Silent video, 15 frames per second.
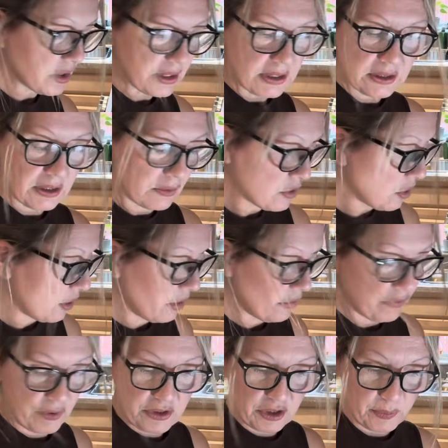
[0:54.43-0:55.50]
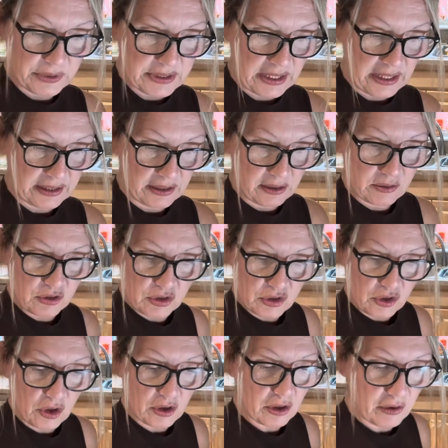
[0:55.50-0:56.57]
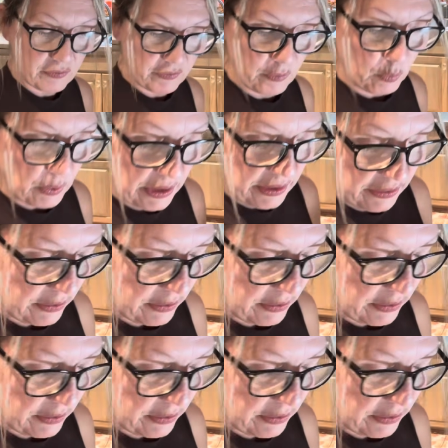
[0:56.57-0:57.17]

you don't start off with your potatoes. You start off with